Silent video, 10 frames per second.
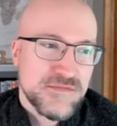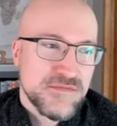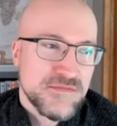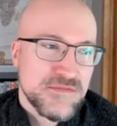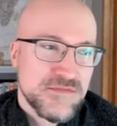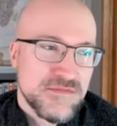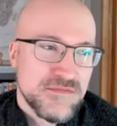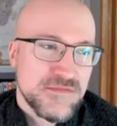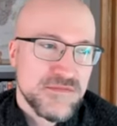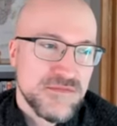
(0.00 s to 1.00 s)

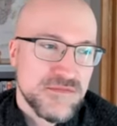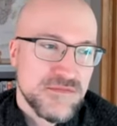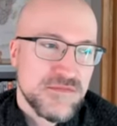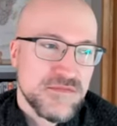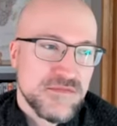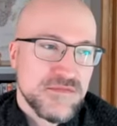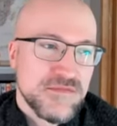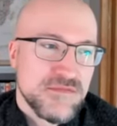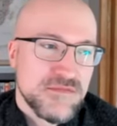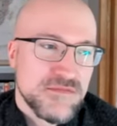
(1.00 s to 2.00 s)

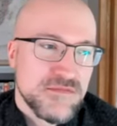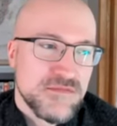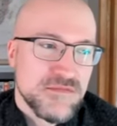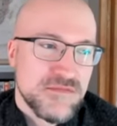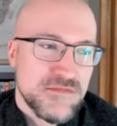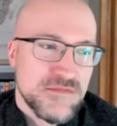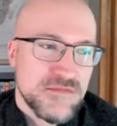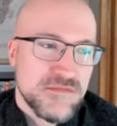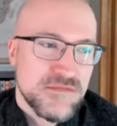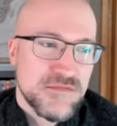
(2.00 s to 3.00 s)

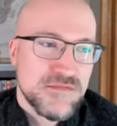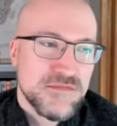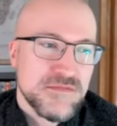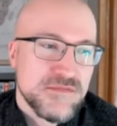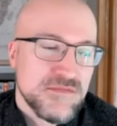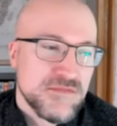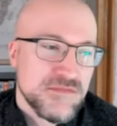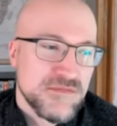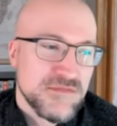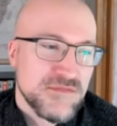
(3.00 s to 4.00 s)

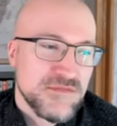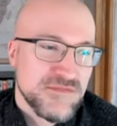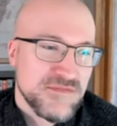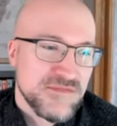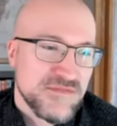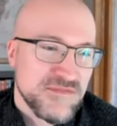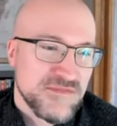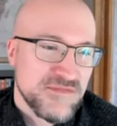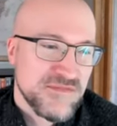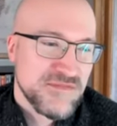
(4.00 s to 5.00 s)

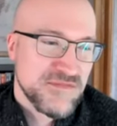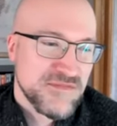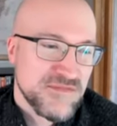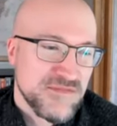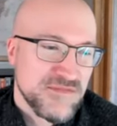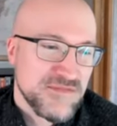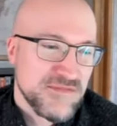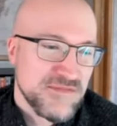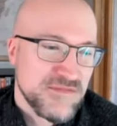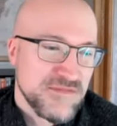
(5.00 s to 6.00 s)

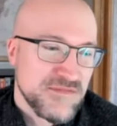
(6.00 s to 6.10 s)
This person isn't speaking.